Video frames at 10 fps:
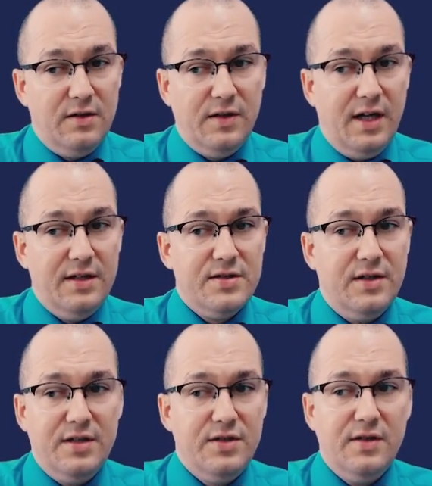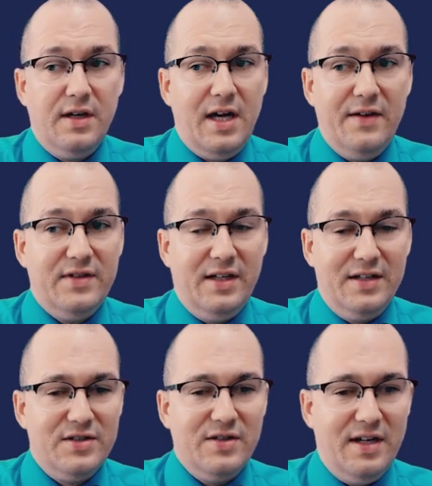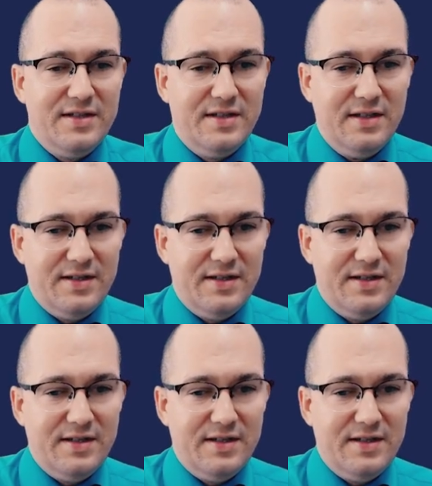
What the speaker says: Okay, so you do not have to get stressed.